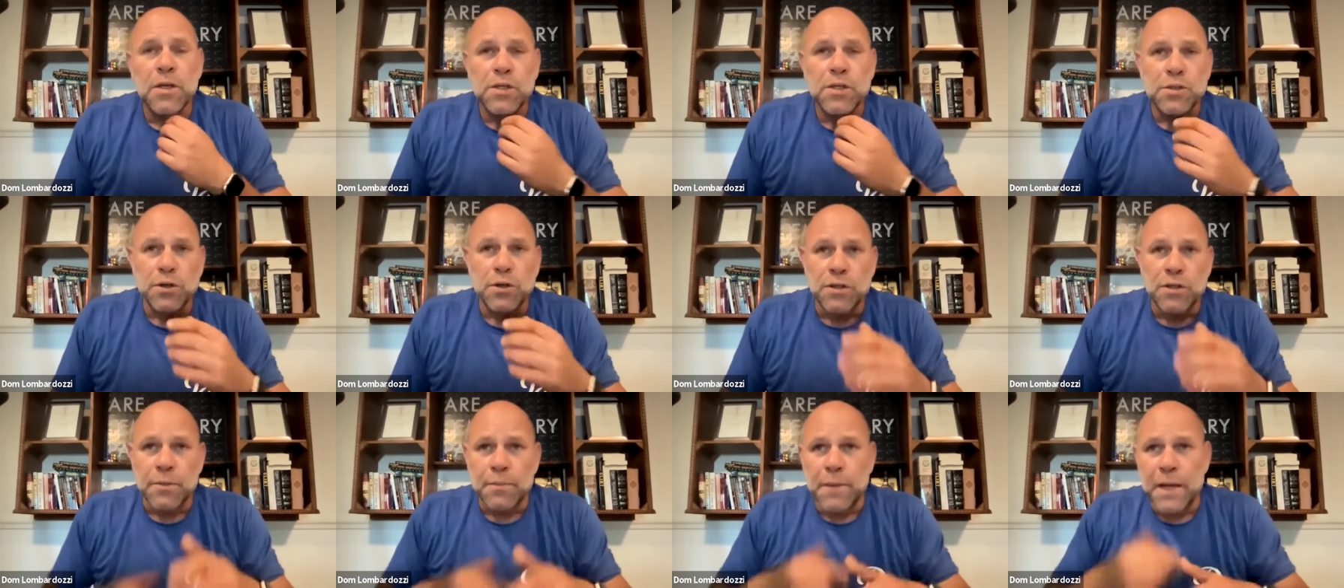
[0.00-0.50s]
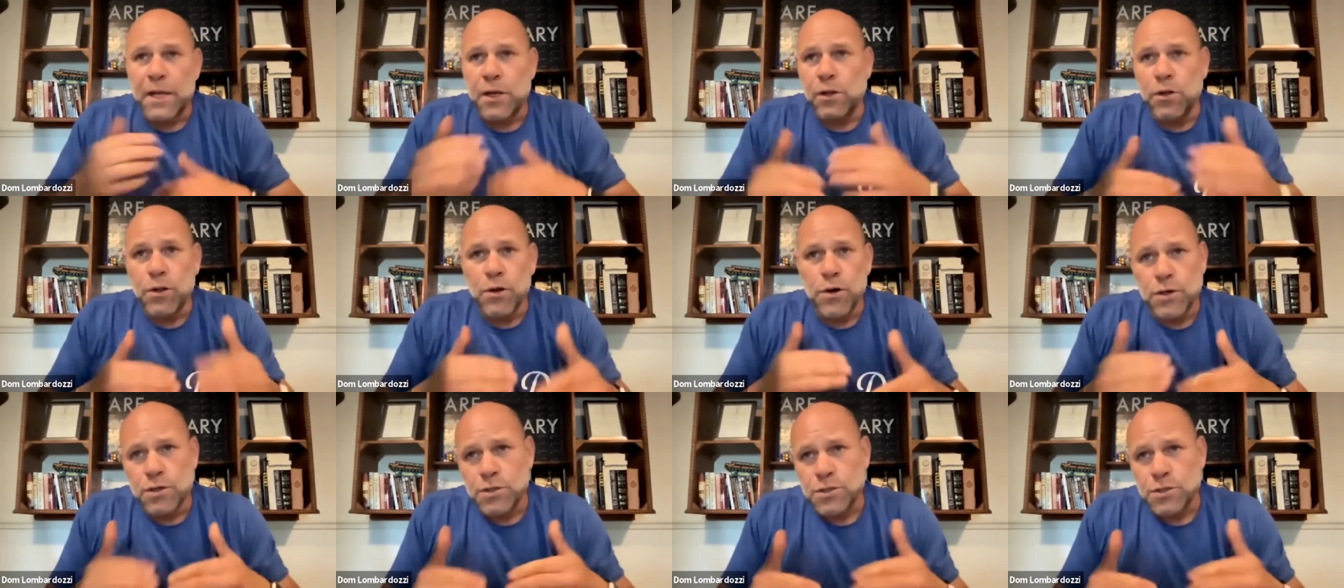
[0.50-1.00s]
So to make a
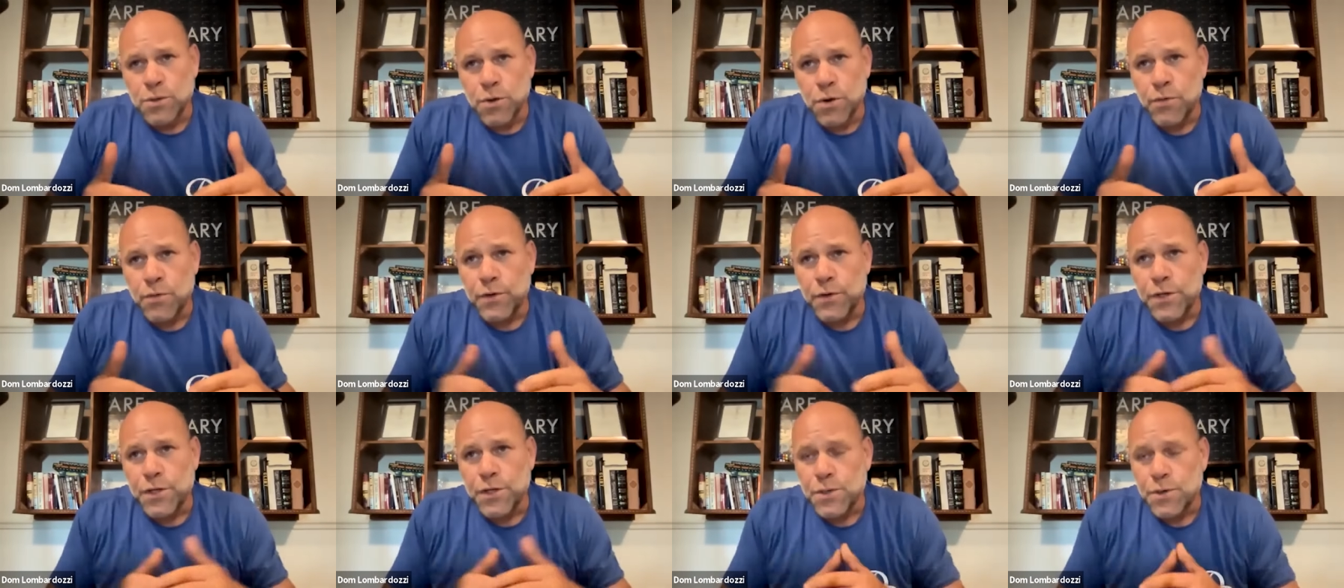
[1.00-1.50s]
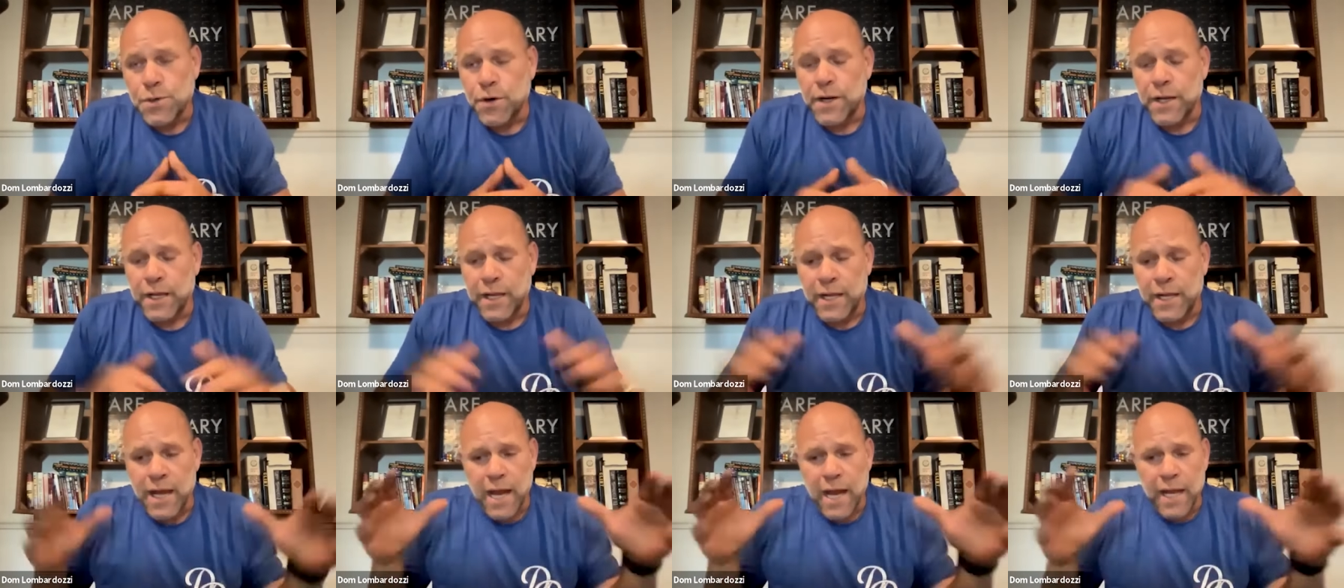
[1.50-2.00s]
long story
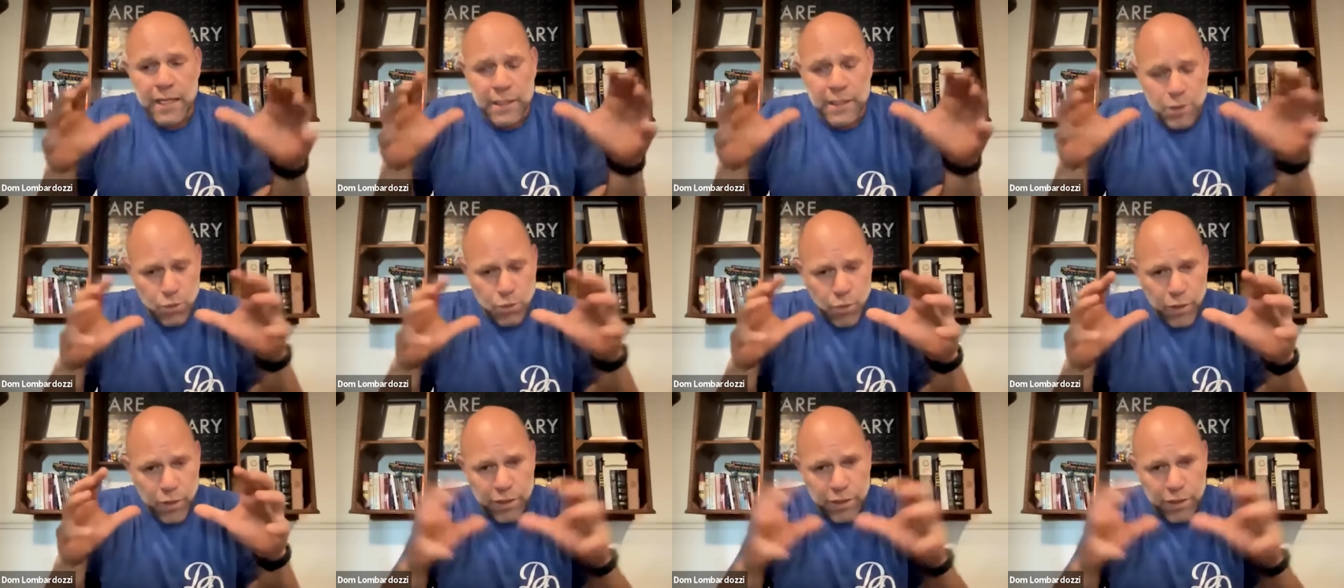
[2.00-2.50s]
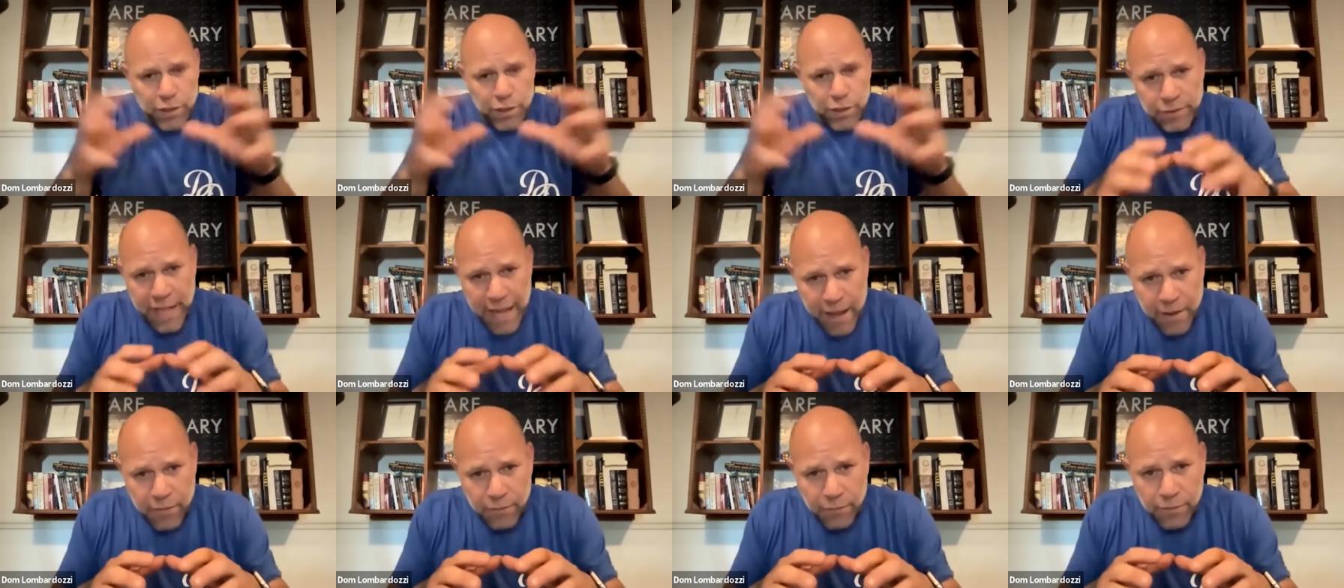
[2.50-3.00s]
short, it kind of dwindled
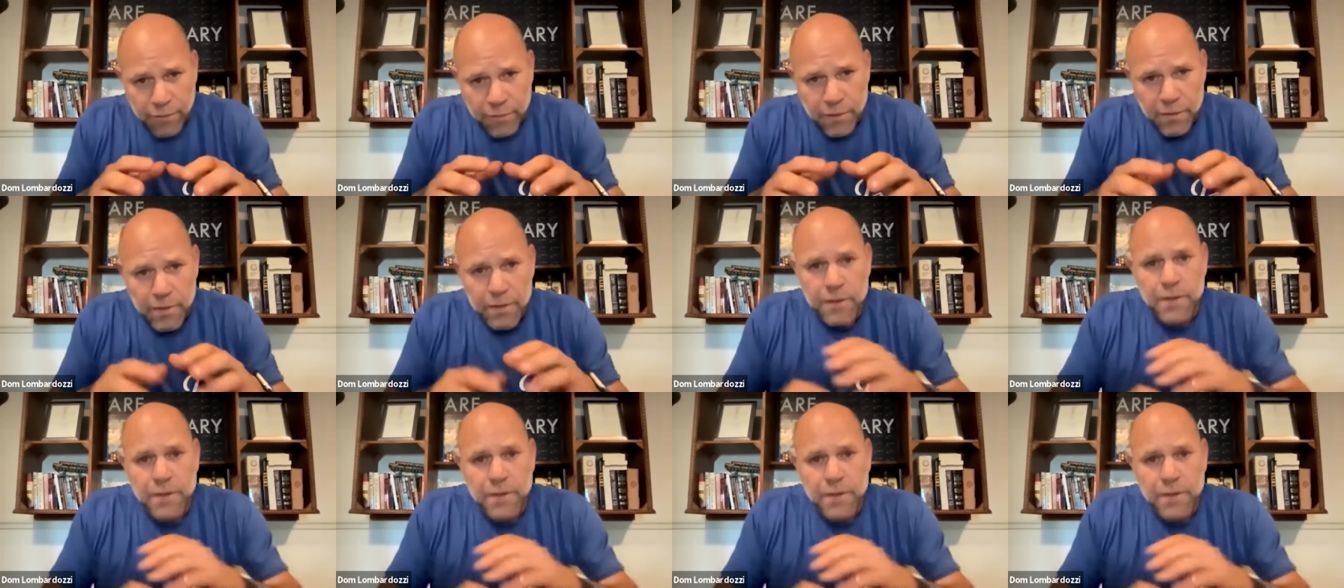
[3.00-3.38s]
down